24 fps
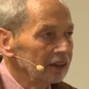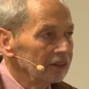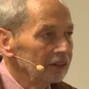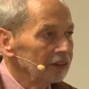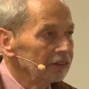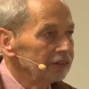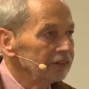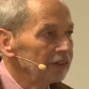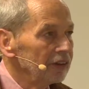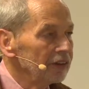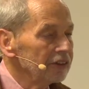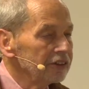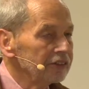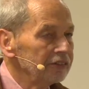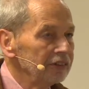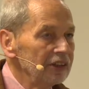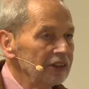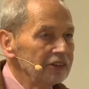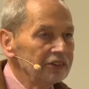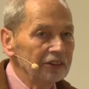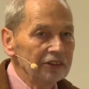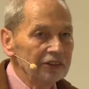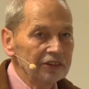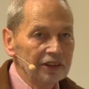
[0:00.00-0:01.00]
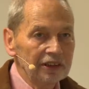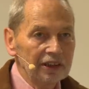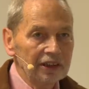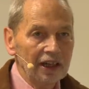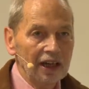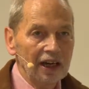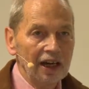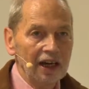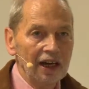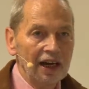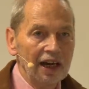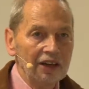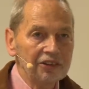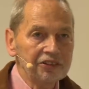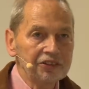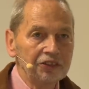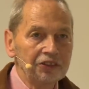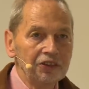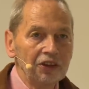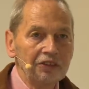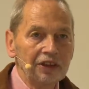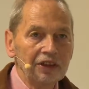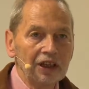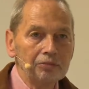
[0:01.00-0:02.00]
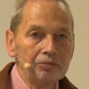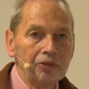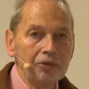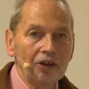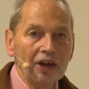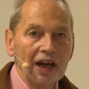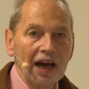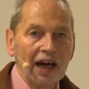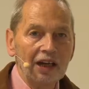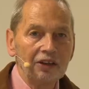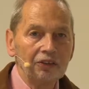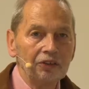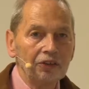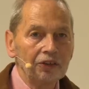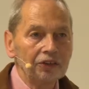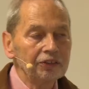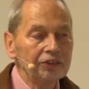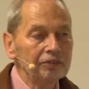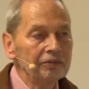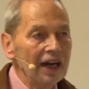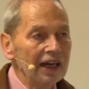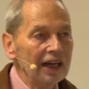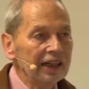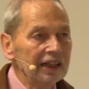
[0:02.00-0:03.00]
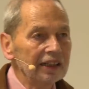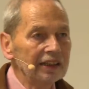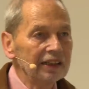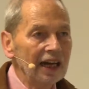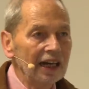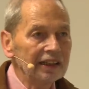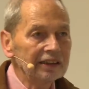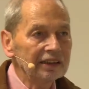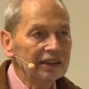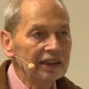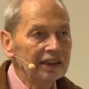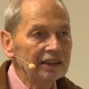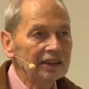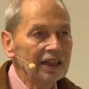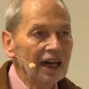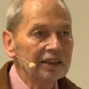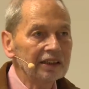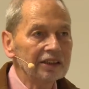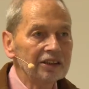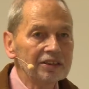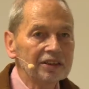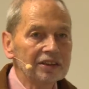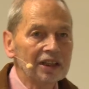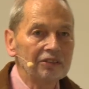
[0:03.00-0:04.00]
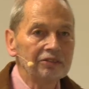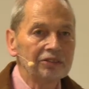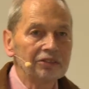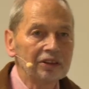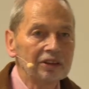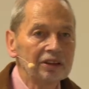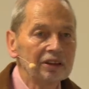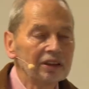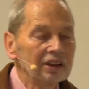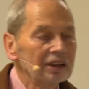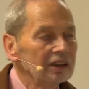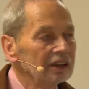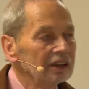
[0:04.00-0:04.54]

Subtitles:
The first reason has to do with a book I wrote back in 1997